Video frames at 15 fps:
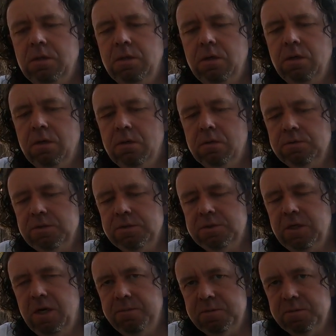You know, just
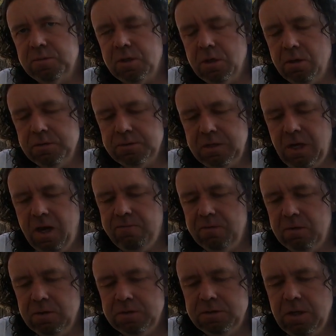set up some cones and have
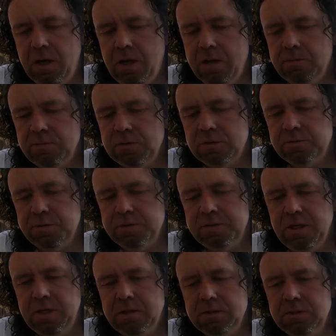a good time. Just
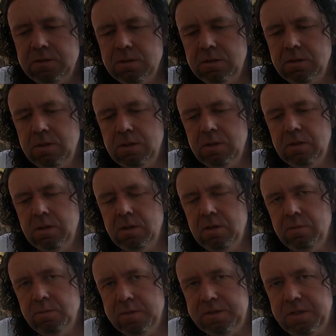pretend,
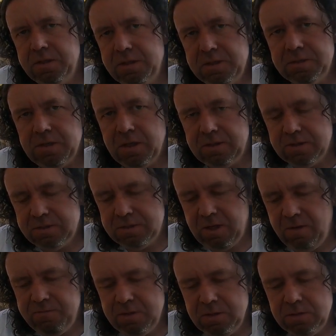pretend it's like the
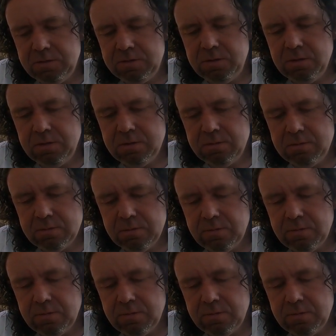70s, dude.